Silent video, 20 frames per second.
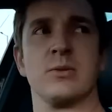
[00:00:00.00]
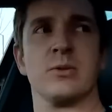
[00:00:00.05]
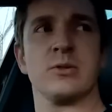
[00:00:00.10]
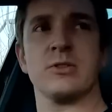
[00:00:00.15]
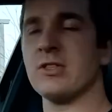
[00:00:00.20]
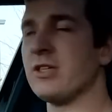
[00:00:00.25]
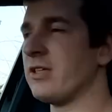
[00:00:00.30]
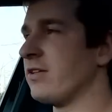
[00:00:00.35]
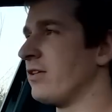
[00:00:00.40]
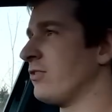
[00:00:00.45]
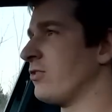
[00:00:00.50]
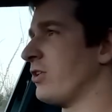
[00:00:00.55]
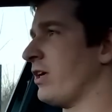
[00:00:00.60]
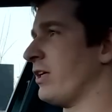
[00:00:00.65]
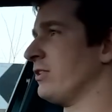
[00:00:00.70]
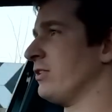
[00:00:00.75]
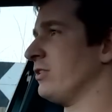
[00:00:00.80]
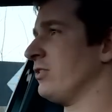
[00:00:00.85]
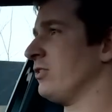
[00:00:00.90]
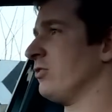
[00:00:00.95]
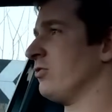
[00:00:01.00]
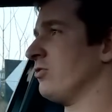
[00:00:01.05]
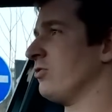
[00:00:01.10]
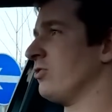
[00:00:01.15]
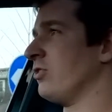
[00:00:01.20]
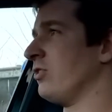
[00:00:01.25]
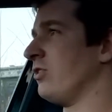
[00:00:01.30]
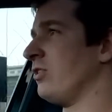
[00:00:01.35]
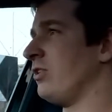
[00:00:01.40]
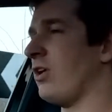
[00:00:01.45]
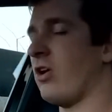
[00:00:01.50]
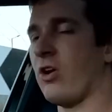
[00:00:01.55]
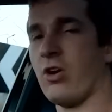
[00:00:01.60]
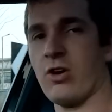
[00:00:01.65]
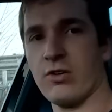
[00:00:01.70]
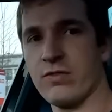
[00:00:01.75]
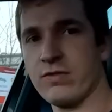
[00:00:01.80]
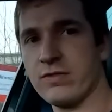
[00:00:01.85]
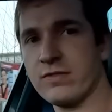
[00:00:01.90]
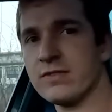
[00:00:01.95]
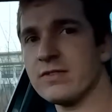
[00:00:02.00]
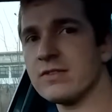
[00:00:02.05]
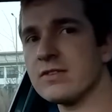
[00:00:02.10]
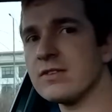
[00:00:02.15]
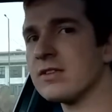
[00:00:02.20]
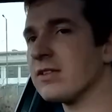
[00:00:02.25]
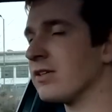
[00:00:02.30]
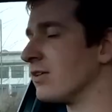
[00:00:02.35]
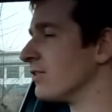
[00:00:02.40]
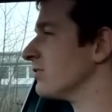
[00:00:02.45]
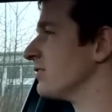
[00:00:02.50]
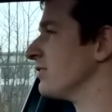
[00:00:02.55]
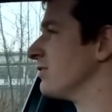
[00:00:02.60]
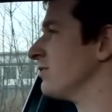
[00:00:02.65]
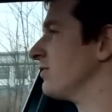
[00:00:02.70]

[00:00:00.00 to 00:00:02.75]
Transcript: we'll turn the traction control off because